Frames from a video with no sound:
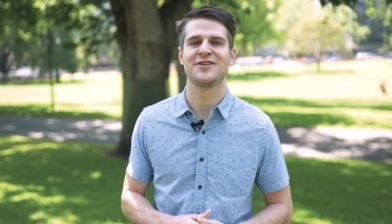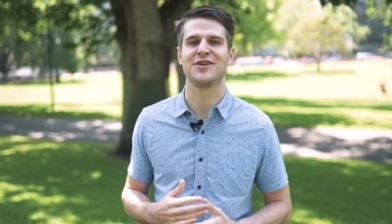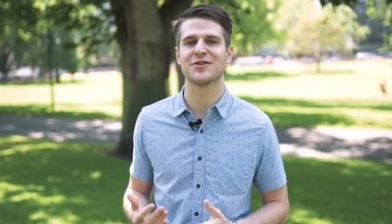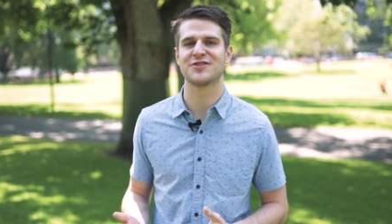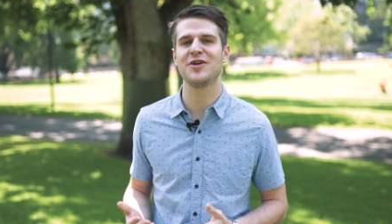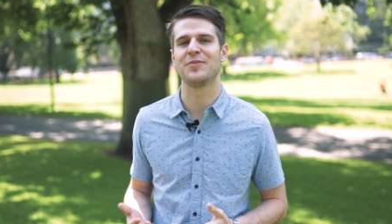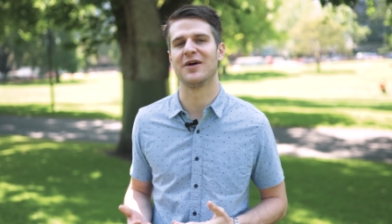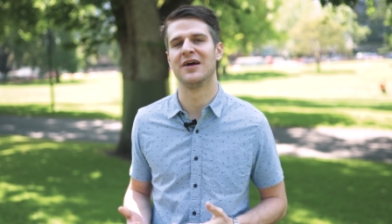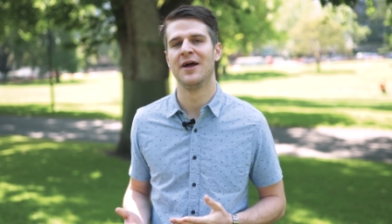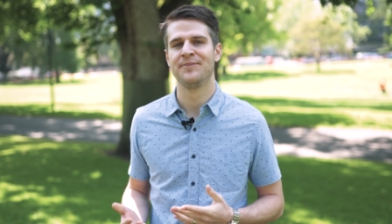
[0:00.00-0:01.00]
to your
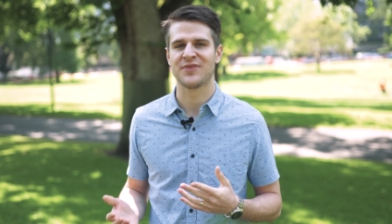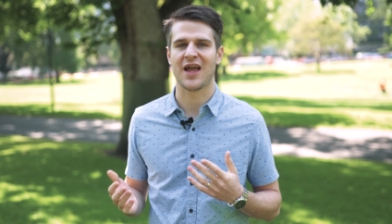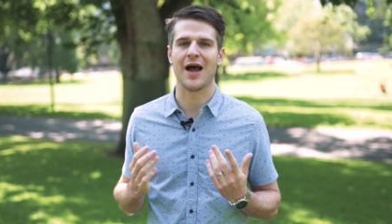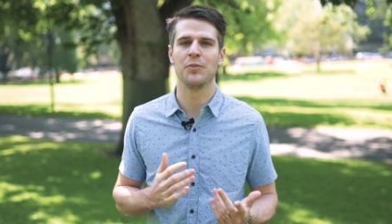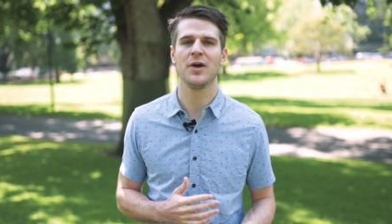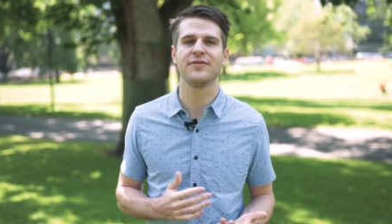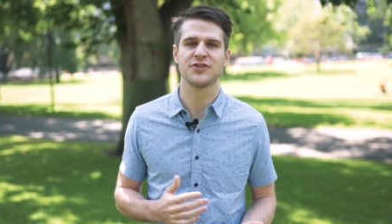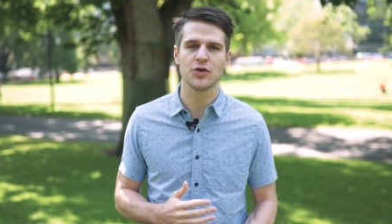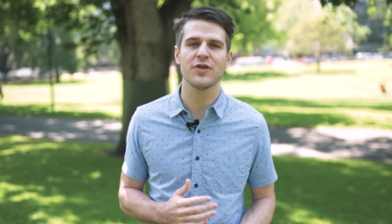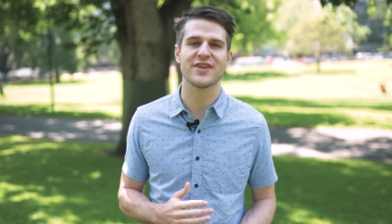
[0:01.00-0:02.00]
super and
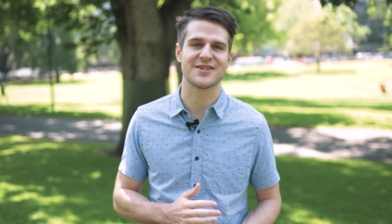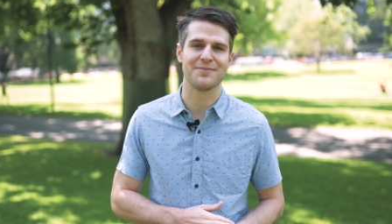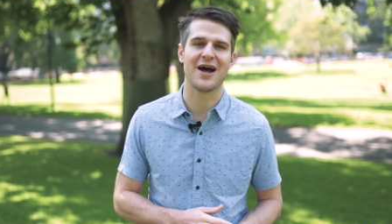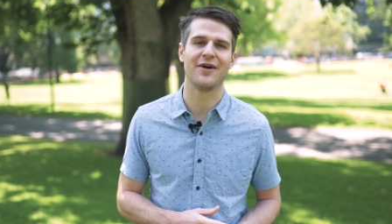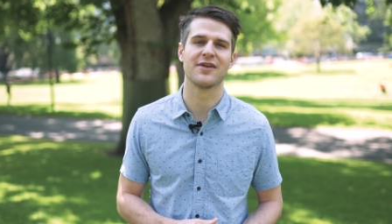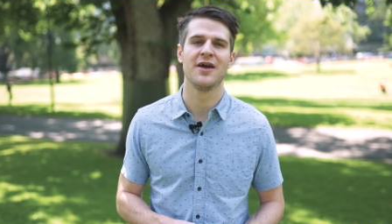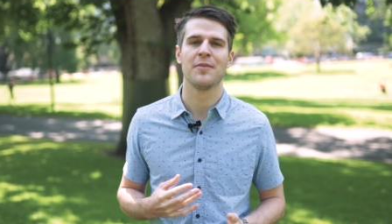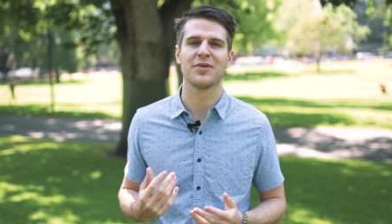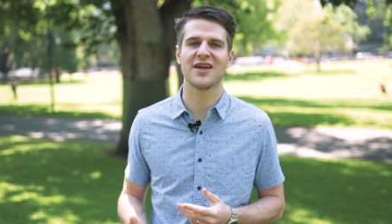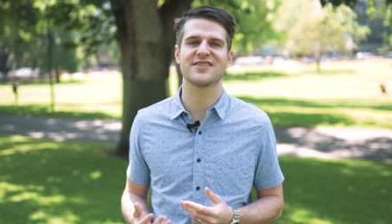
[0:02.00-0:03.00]
withdraw this amount
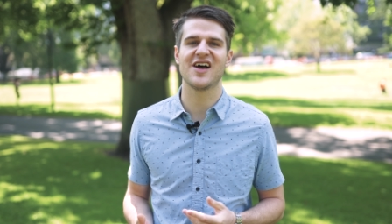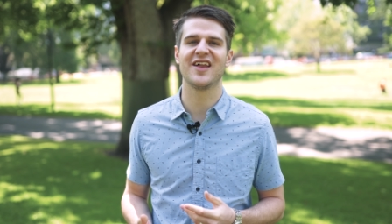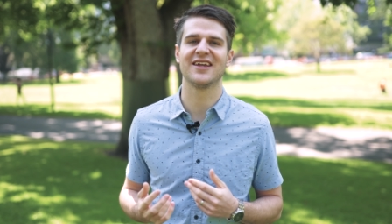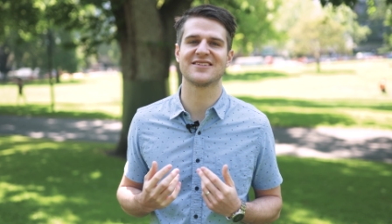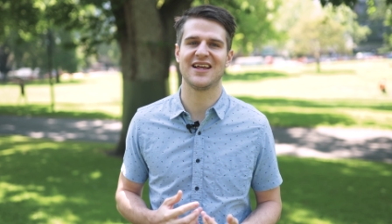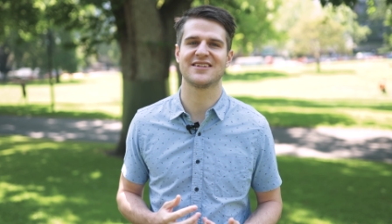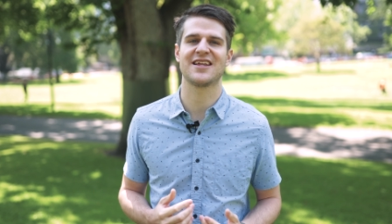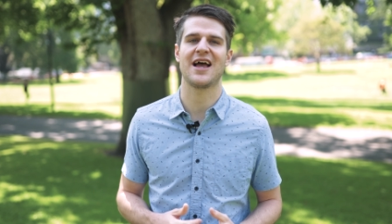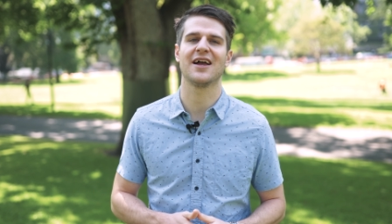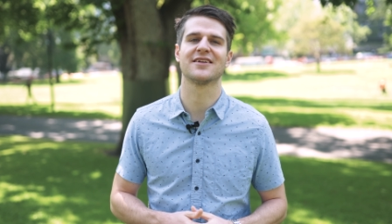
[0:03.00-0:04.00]
plus earnings less
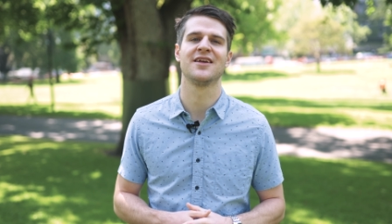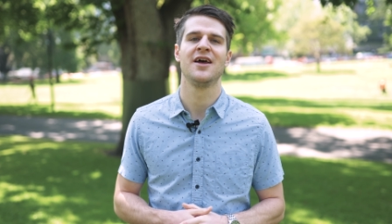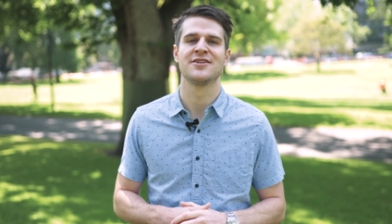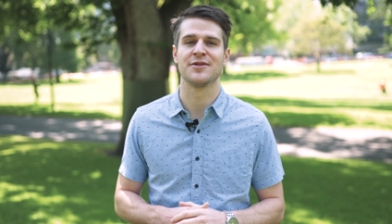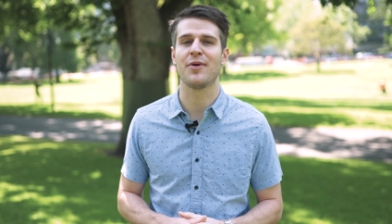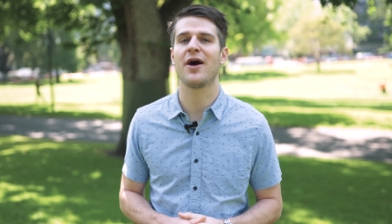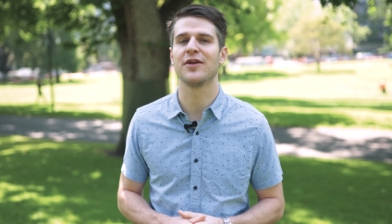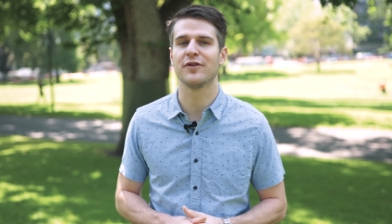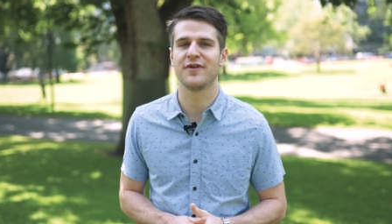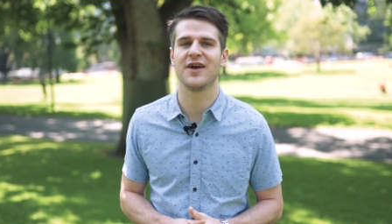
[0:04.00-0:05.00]
tax to buy
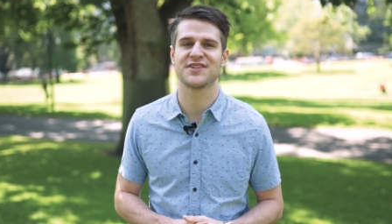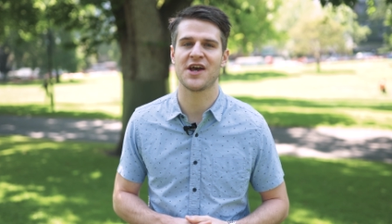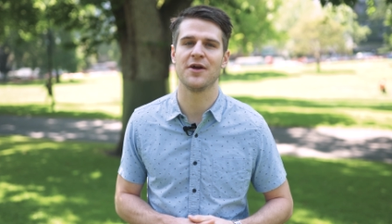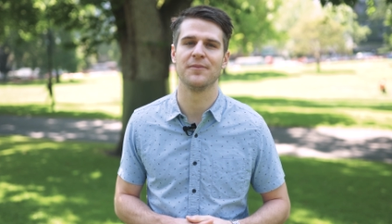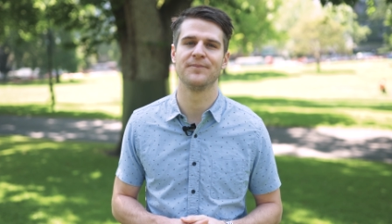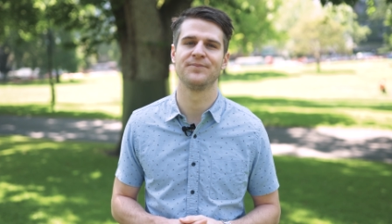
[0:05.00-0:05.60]
your first home.